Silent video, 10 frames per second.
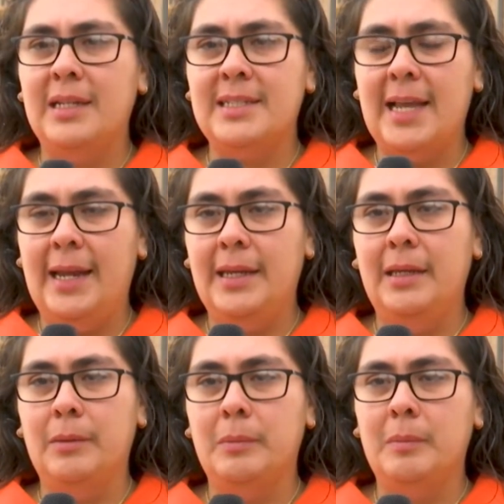inside of
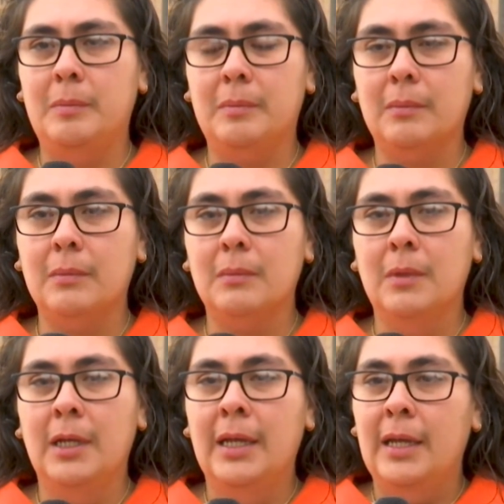him.
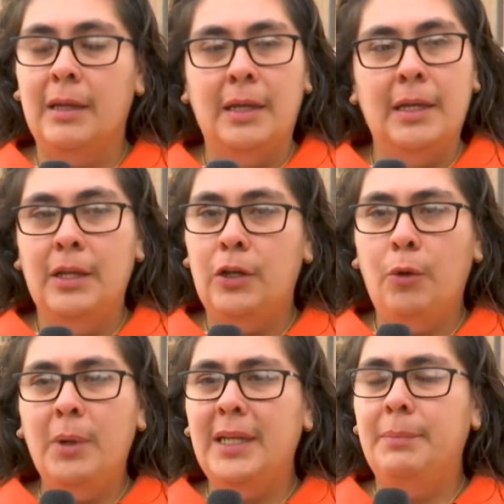Nobody